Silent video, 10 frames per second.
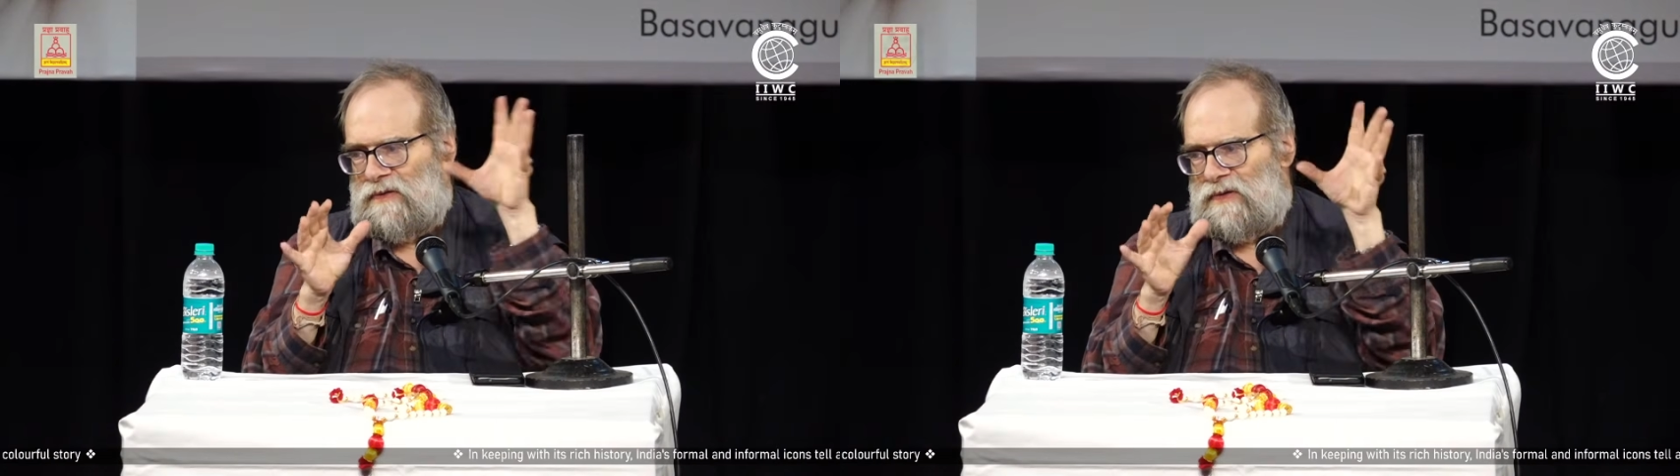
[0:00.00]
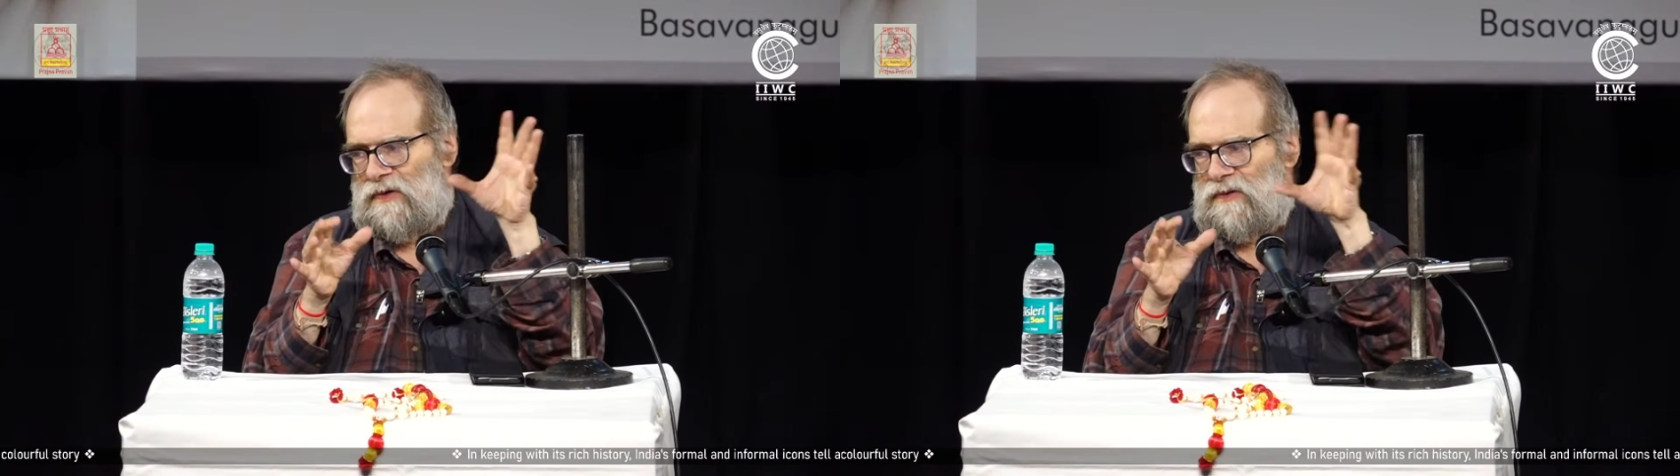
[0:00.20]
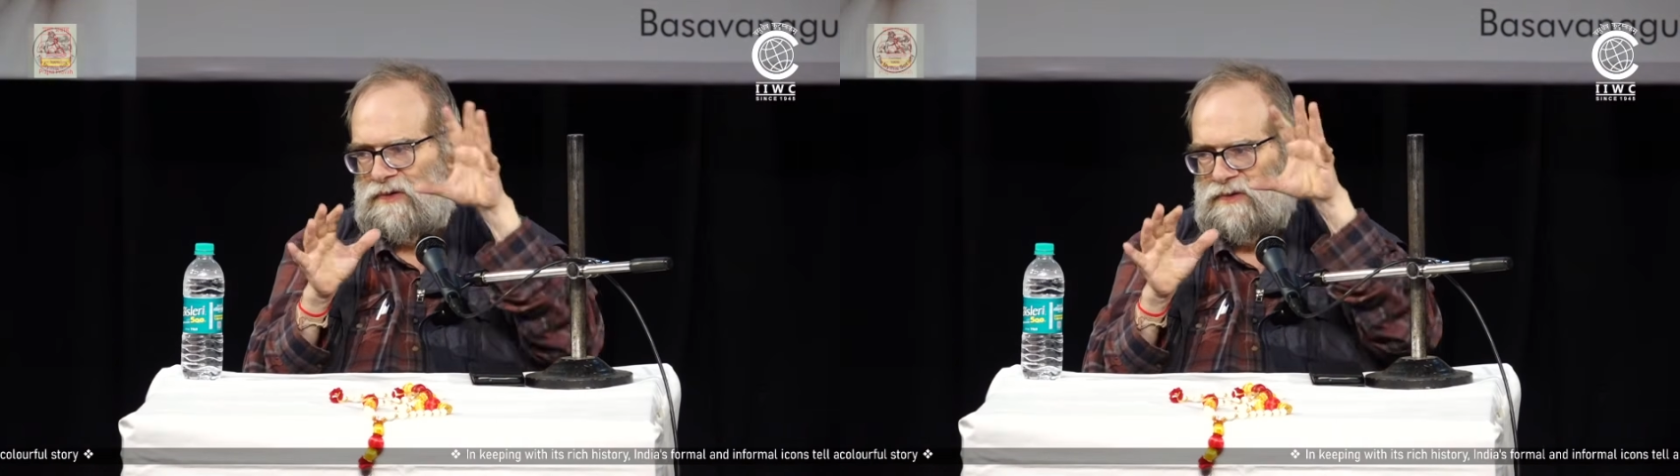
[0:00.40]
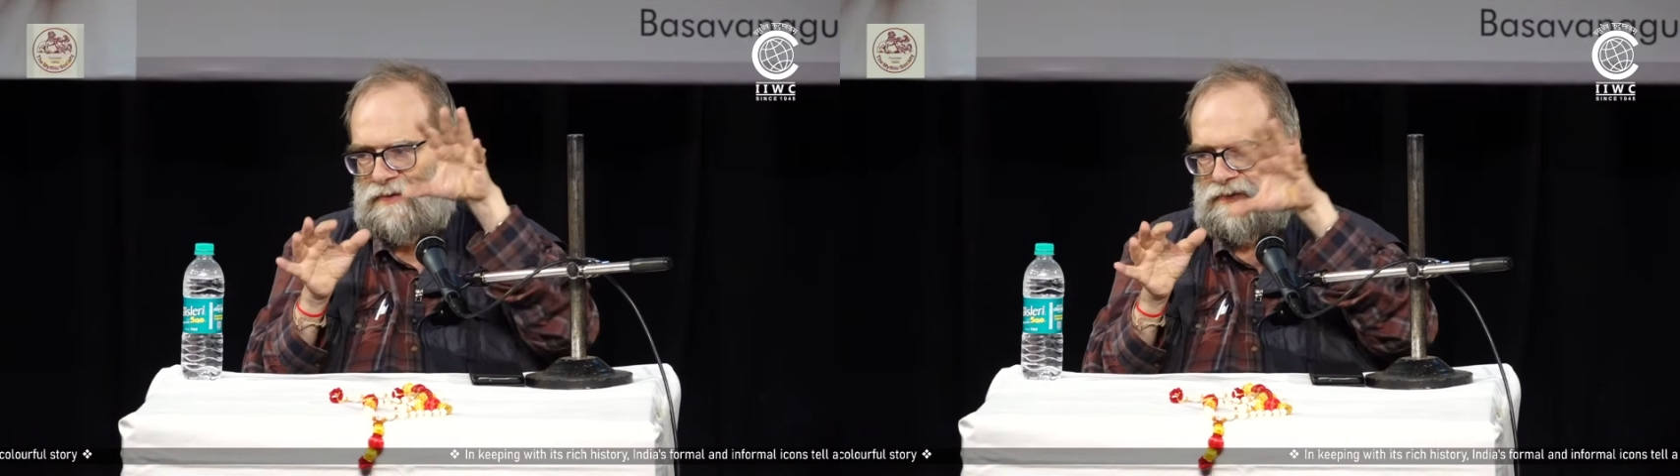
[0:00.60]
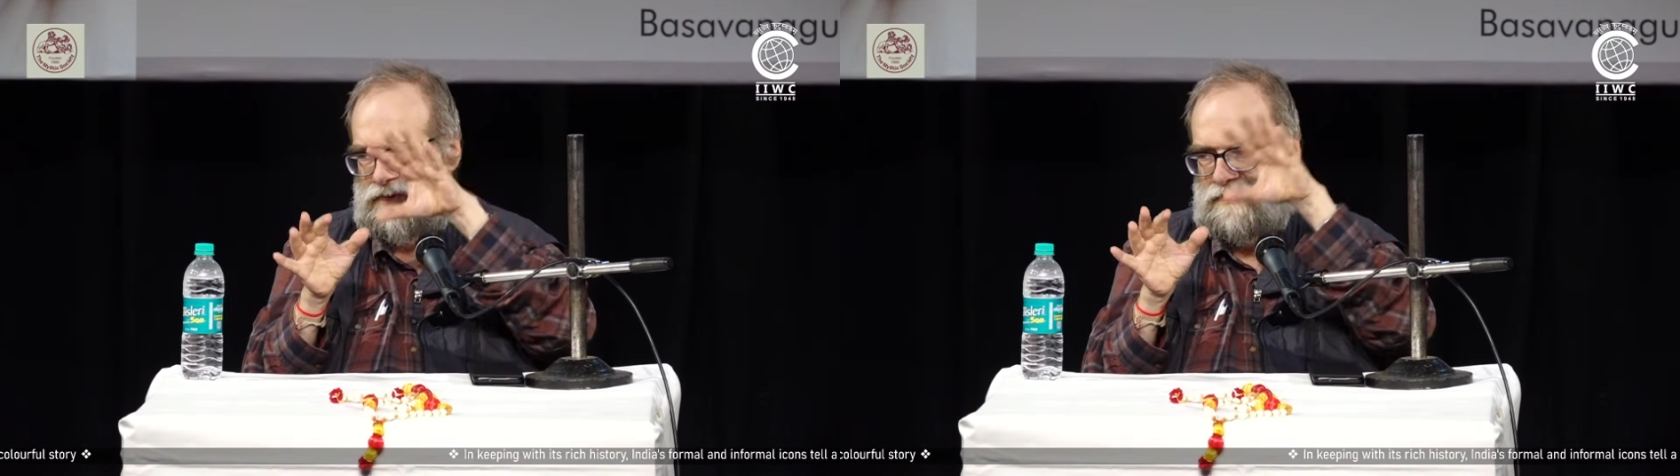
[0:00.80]
with
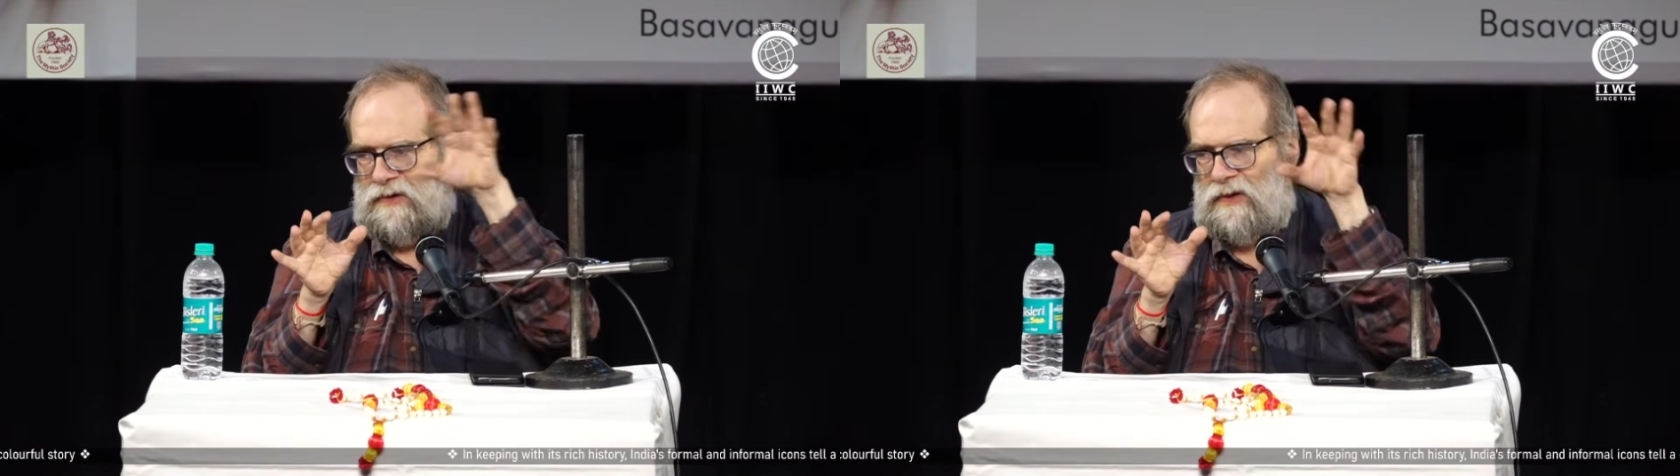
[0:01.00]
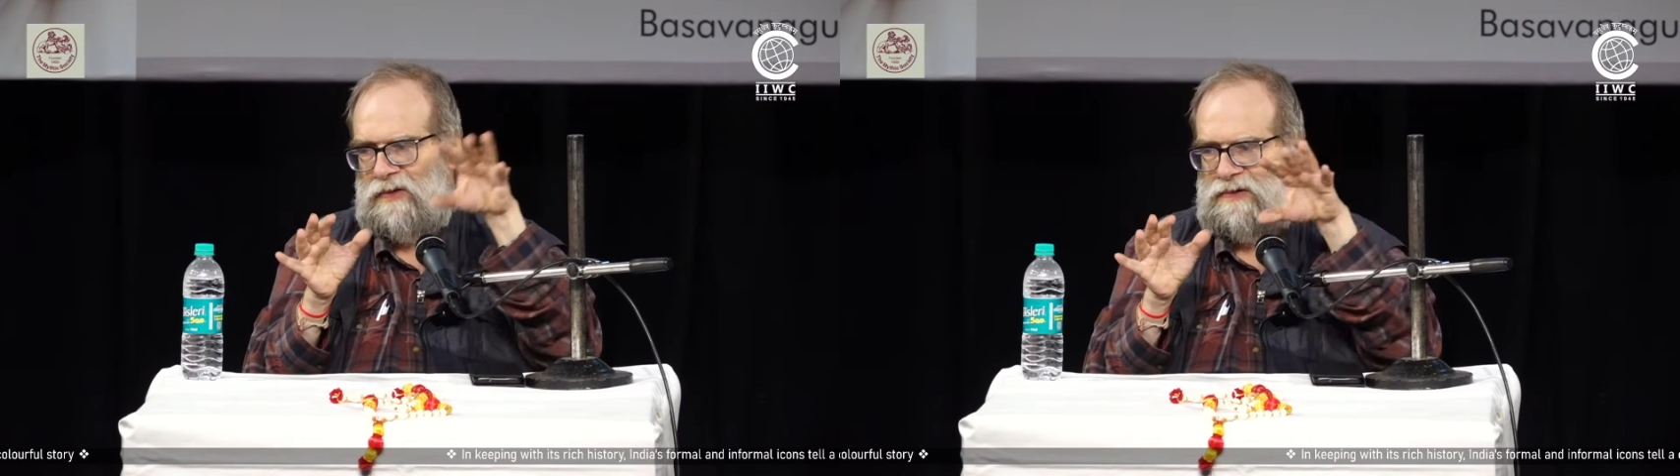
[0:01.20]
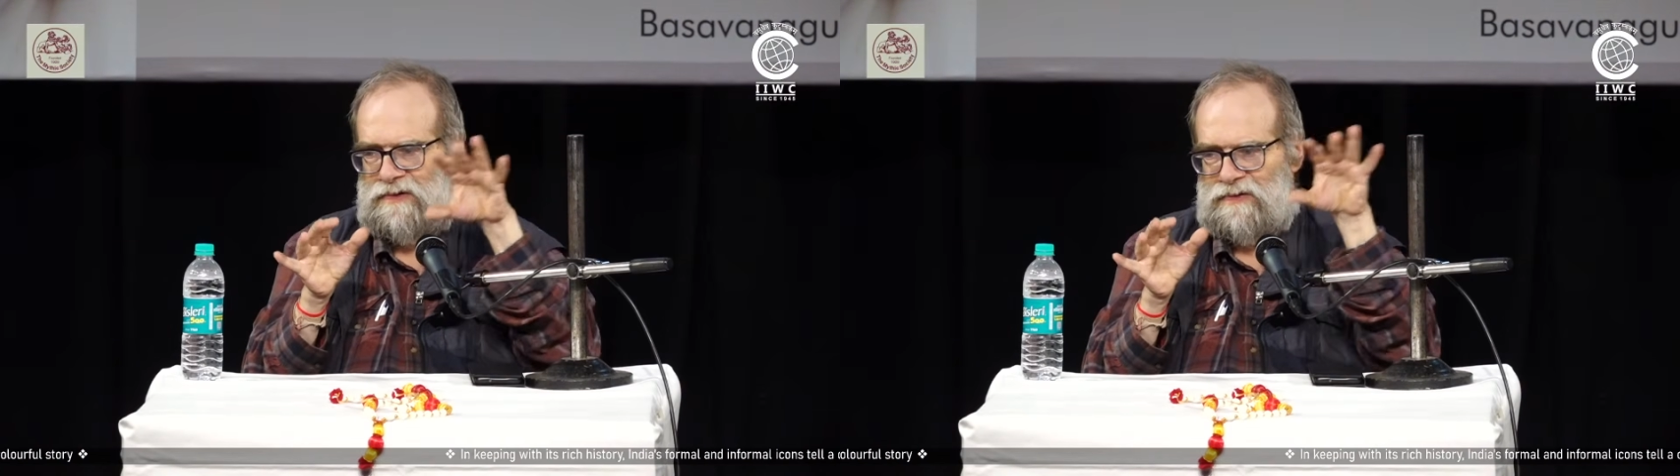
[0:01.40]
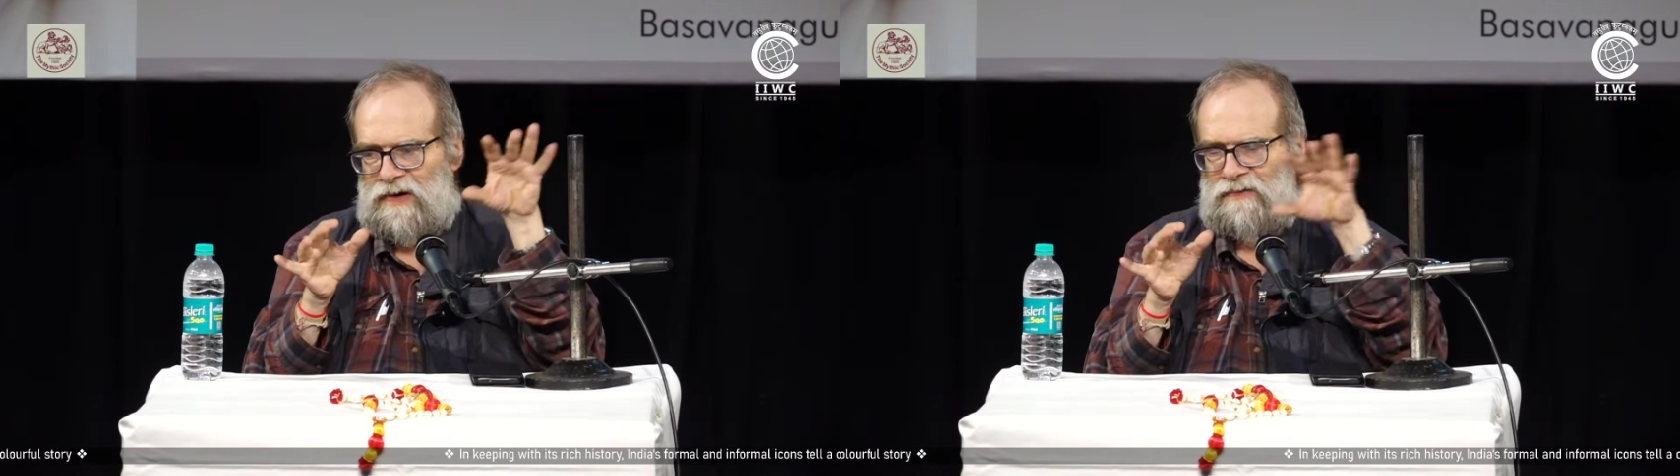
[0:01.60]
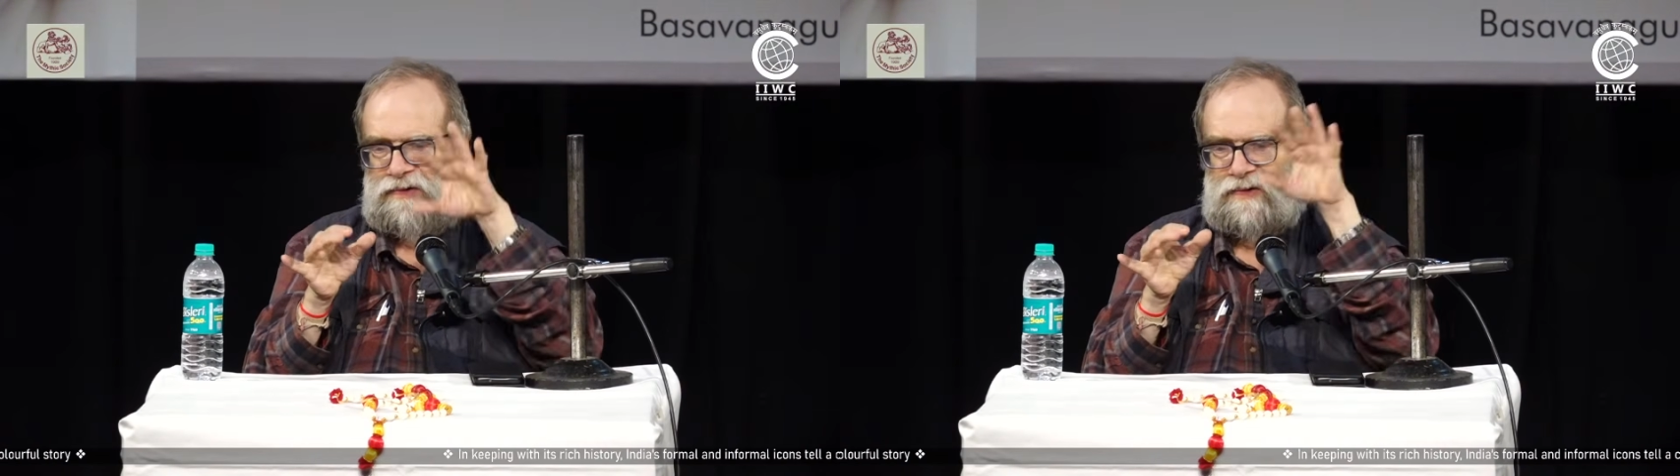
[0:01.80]
the limited
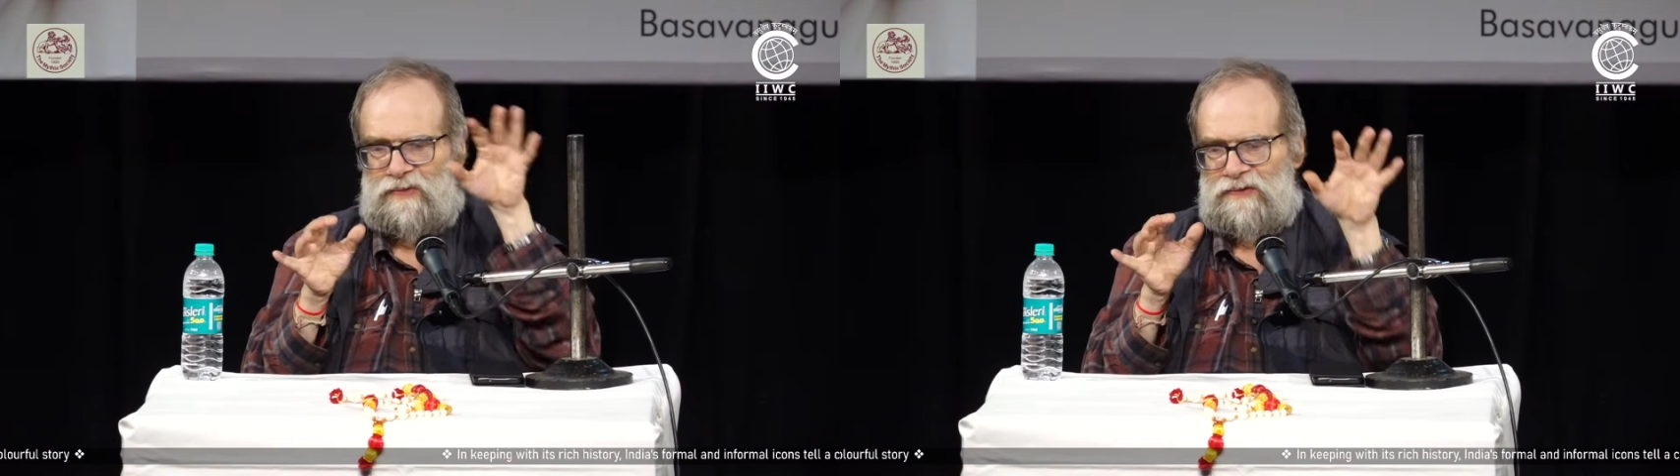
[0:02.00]
traffic